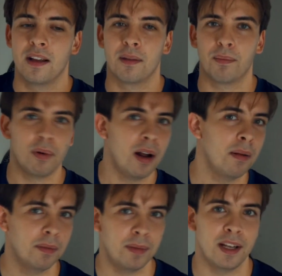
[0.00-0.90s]
The
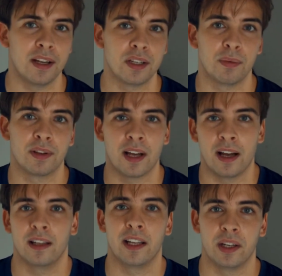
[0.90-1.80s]
problem is with
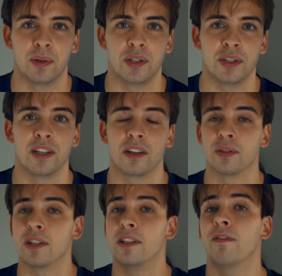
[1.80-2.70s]
Thai language is that
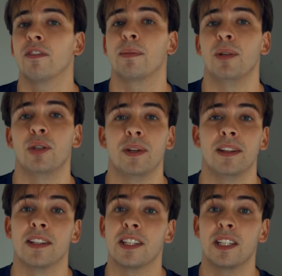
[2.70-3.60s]
there's a difference
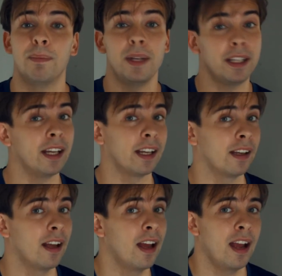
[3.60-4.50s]
between the
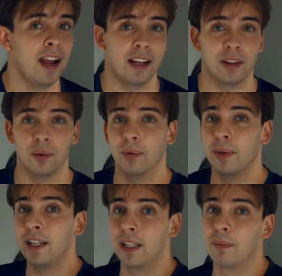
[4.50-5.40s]
speaking and the
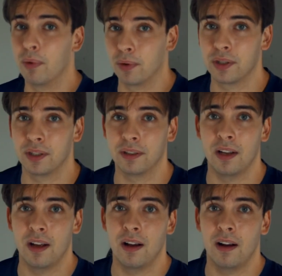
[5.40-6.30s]
reading portion
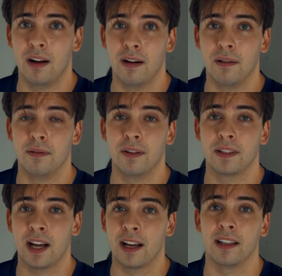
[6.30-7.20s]
of
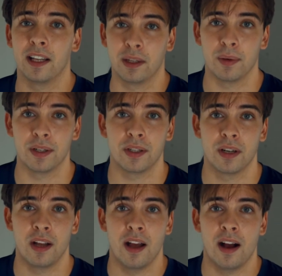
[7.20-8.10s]
Thai language.
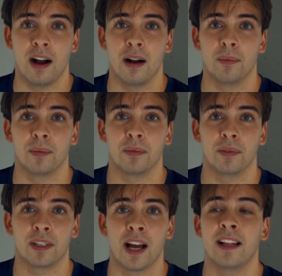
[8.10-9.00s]

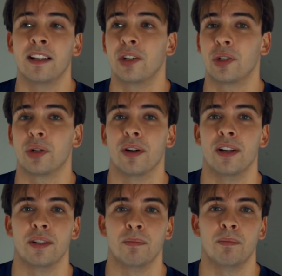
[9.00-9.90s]
Thai literature
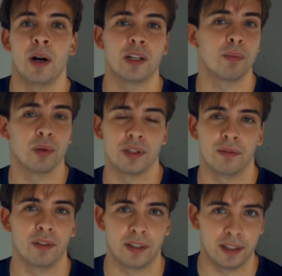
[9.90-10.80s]
is much more
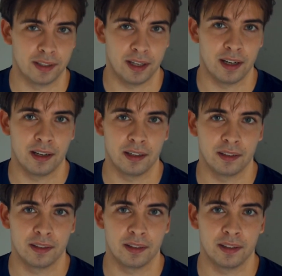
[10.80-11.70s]
different than
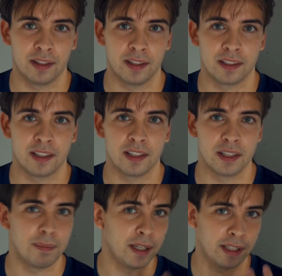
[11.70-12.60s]
the
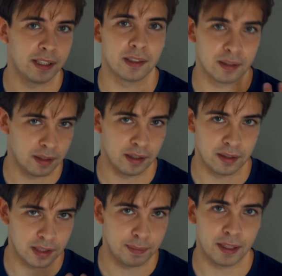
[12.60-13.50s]

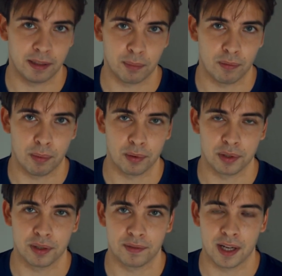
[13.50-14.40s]
speaking
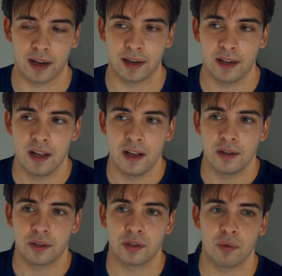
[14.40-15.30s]
portion of Thai.
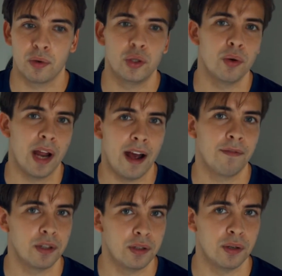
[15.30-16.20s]
So what you
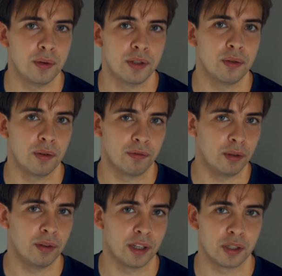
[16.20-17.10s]
have to do is do a
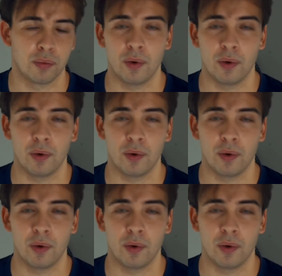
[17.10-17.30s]
few things.